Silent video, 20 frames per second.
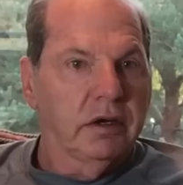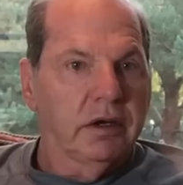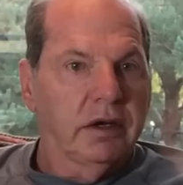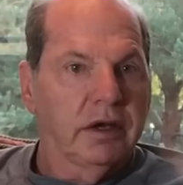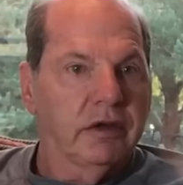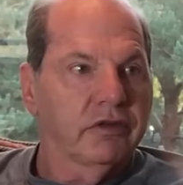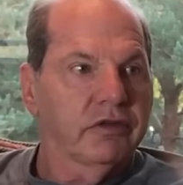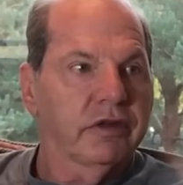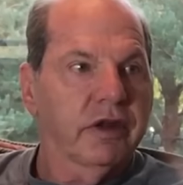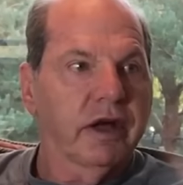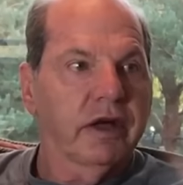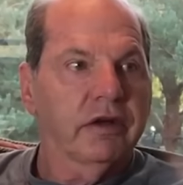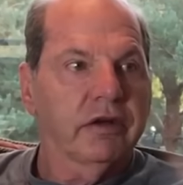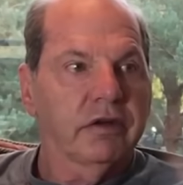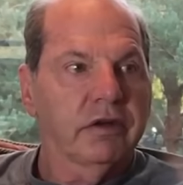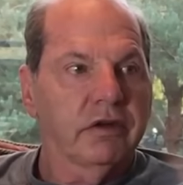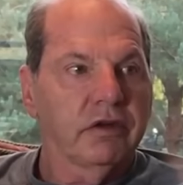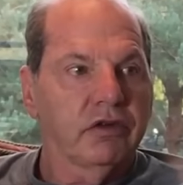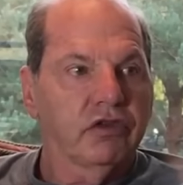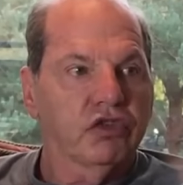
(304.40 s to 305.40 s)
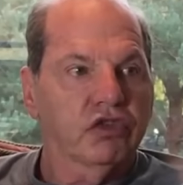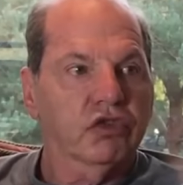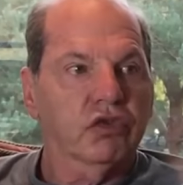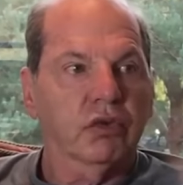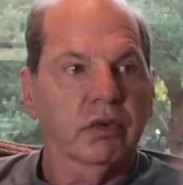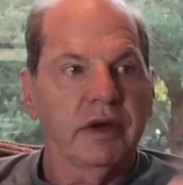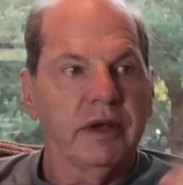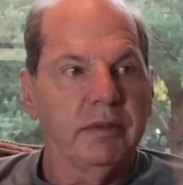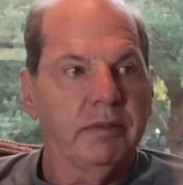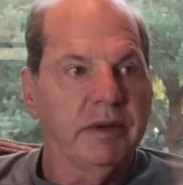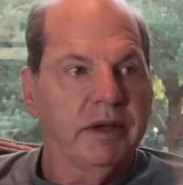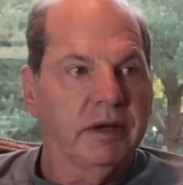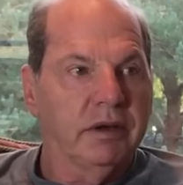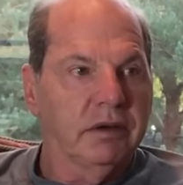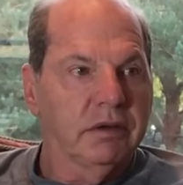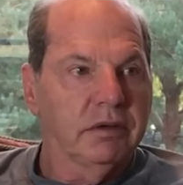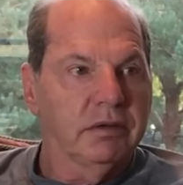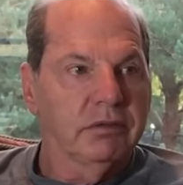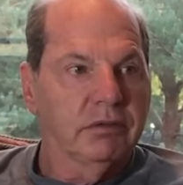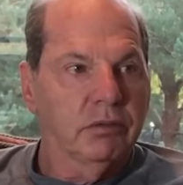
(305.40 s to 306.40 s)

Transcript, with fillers: it's not screaming